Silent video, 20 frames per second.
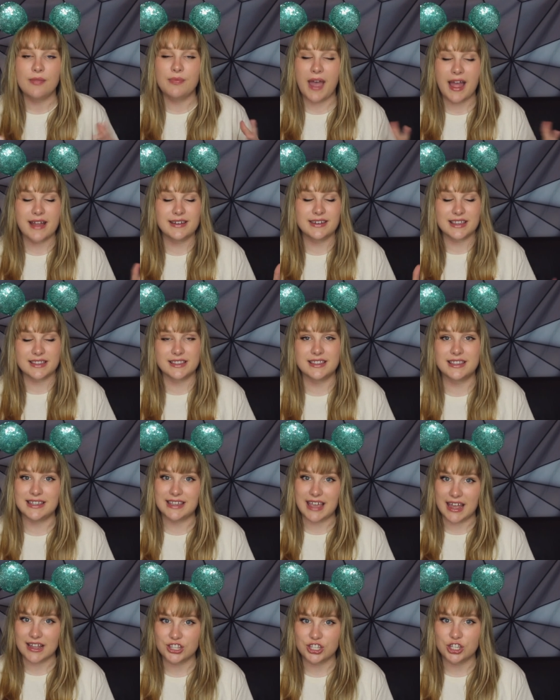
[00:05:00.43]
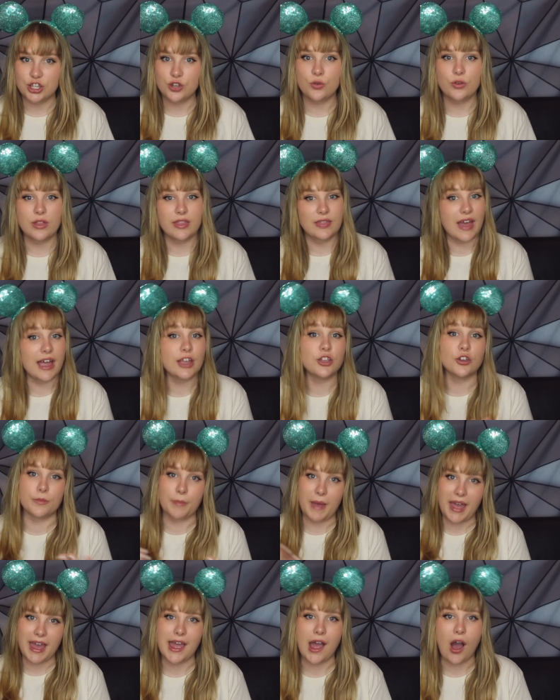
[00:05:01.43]
that Disney gets you that your
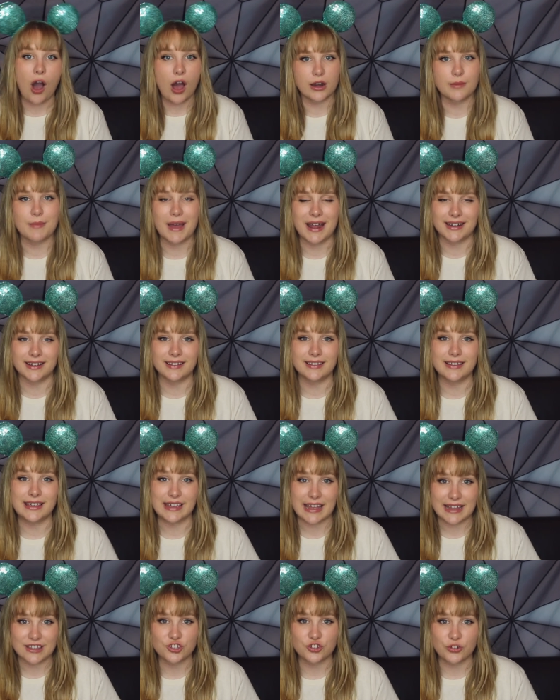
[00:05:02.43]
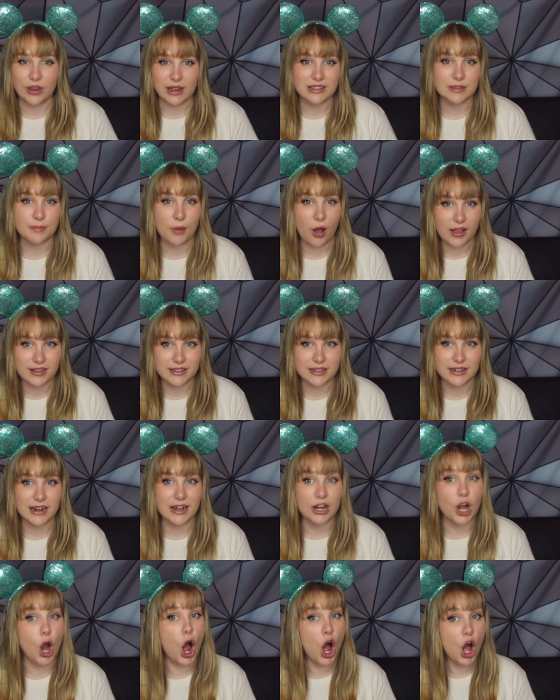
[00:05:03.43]
pay automatically gets direct
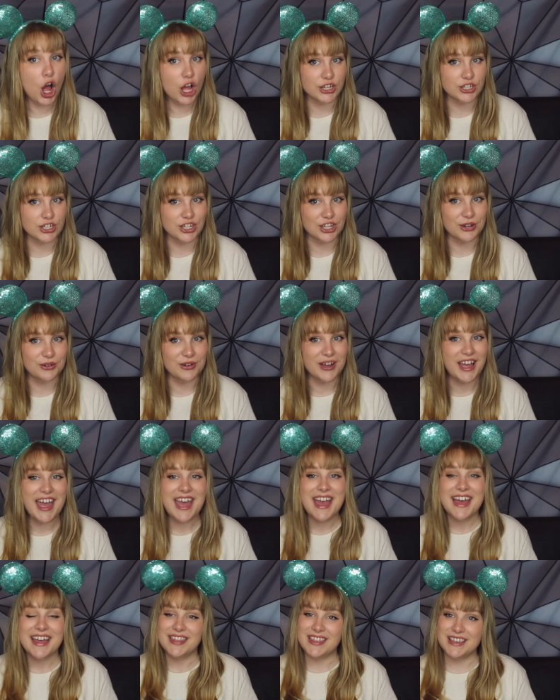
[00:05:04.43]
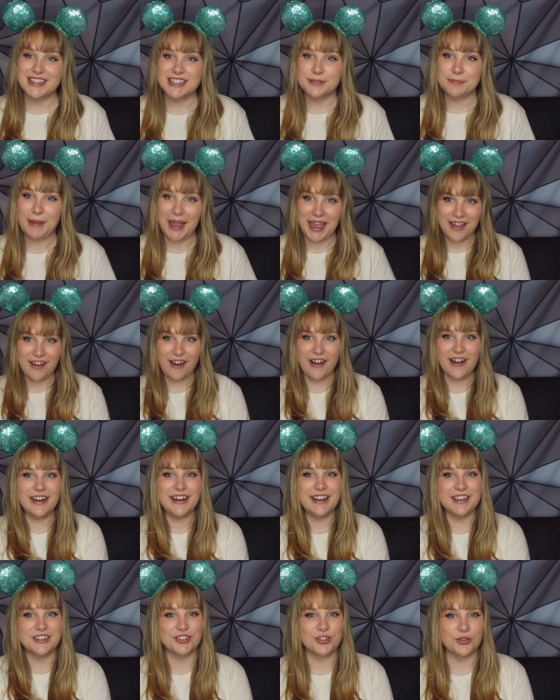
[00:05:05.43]
deposited onto. This pay
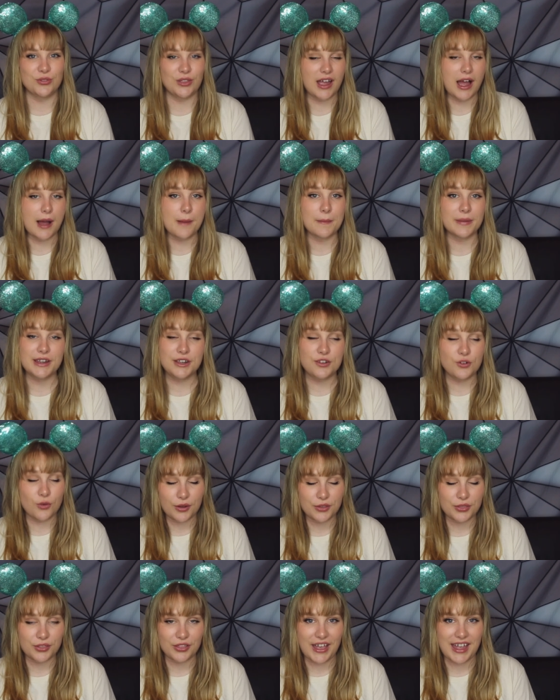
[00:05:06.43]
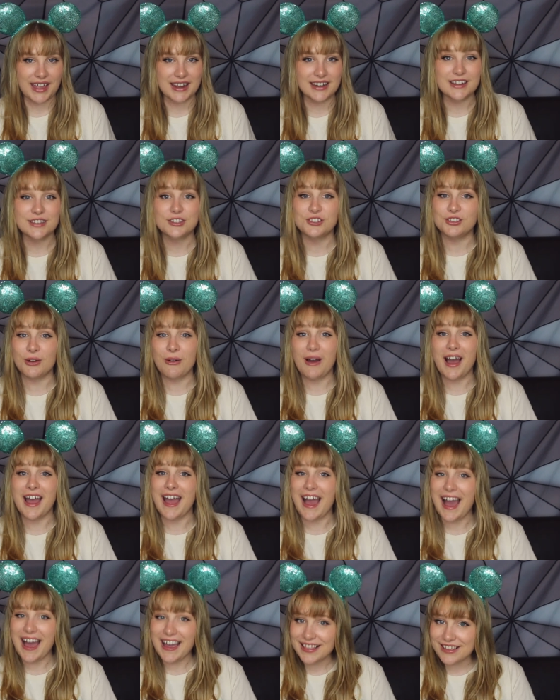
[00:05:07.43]
card is through the company Northlane, so I
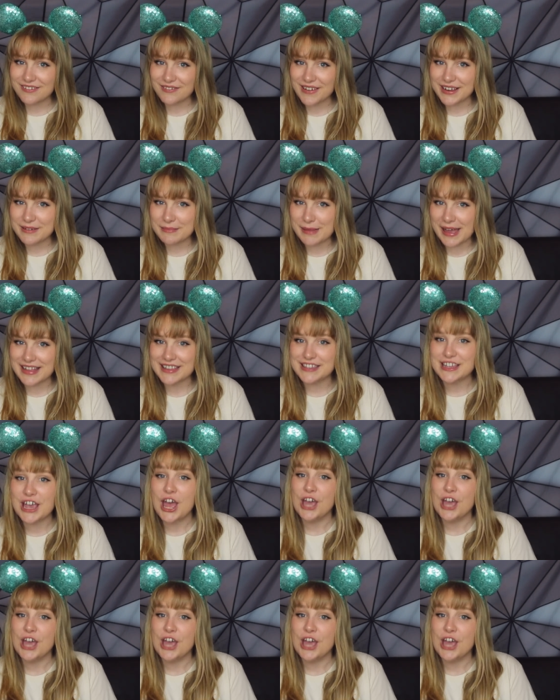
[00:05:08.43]
highly recommend